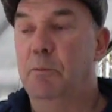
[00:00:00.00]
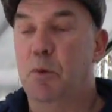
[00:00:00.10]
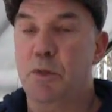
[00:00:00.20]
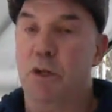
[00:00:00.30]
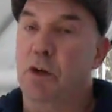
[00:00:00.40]

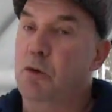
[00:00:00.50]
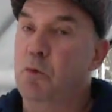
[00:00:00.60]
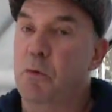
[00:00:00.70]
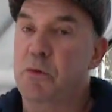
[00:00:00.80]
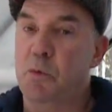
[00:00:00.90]
And plus I got
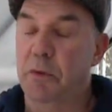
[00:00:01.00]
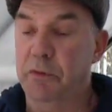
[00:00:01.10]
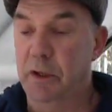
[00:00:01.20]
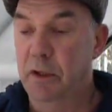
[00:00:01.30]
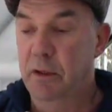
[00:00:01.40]
a row of
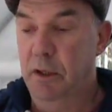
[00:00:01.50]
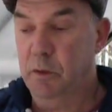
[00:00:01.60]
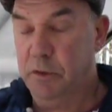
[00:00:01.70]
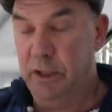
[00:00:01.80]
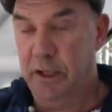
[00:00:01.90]
Swift.
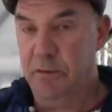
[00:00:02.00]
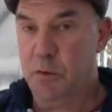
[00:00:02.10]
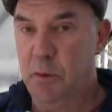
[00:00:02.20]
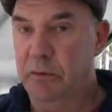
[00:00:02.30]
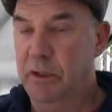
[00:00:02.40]
I did
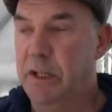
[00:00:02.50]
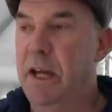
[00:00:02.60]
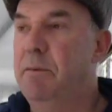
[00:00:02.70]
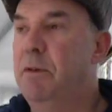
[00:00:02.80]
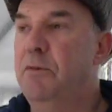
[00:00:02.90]
have Swift
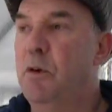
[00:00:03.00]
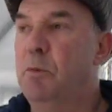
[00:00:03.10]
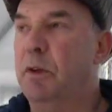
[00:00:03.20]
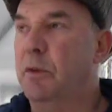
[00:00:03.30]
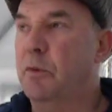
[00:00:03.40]
in the year
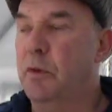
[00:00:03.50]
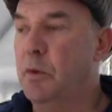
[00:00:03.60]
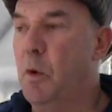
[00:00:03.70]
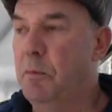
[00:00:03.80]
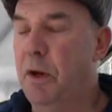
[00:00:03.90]
before, but
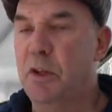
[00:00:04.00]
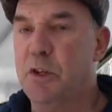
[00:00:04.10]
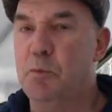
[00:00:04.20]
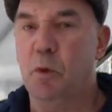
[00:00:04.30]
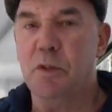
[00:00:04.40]
they were a bit
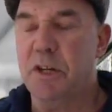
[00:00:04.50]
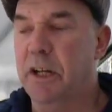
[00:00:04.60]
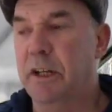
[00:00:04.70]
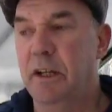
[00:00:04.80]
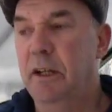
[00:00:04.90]
on the small
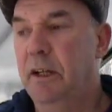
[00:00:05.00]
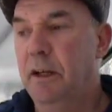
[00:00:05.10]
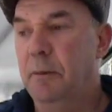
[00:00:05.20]
side.